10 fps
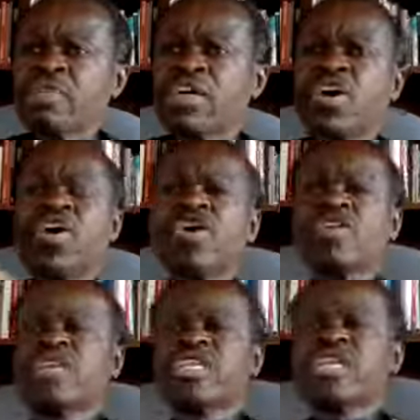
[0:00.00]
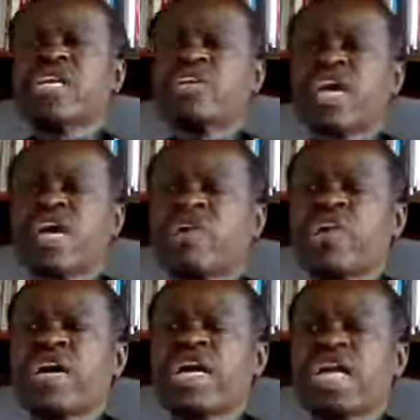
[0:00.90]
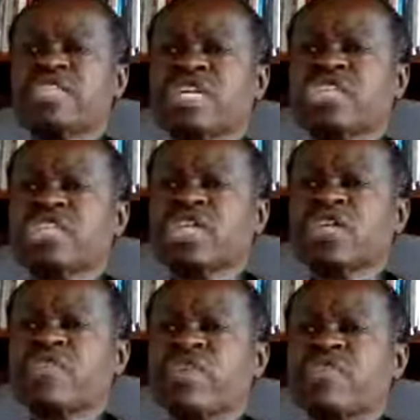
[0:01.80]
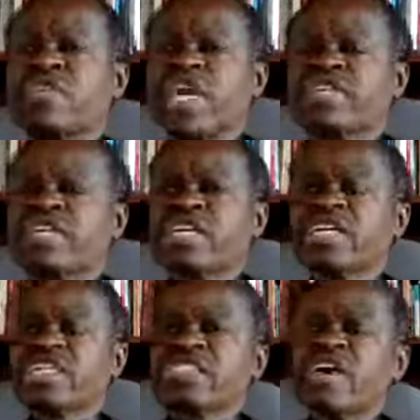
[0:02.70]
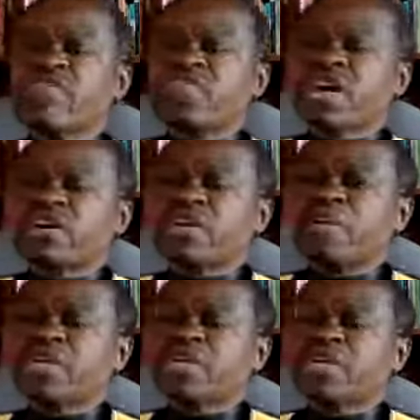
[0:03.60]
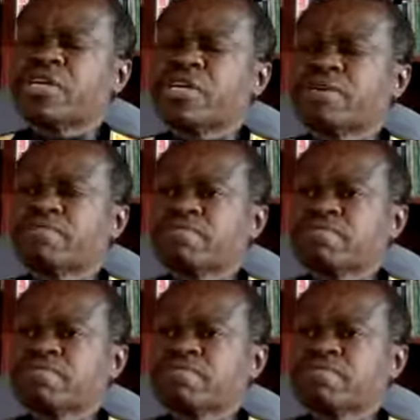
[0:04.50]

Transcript: that all these little organizations that you have created, East African Community,